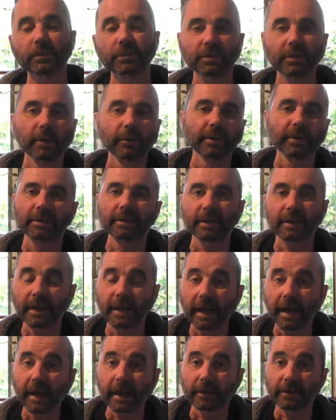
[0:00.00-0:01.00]
So I went to the
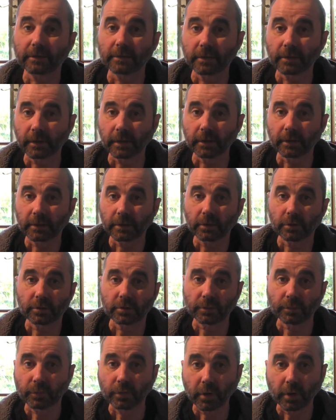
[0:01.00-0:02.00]
car, to do
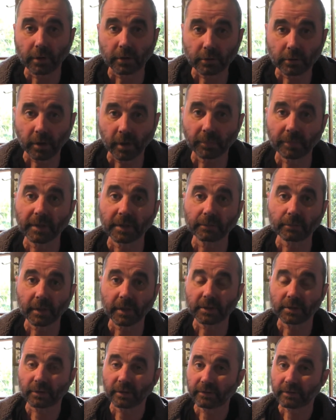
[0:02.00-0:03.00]
some prototyping and make
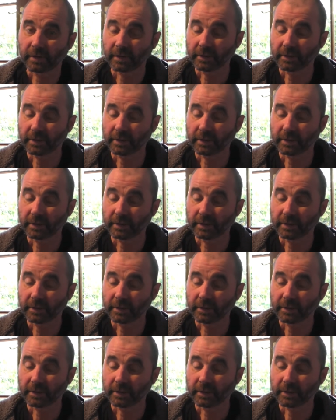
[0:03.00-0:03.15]
sure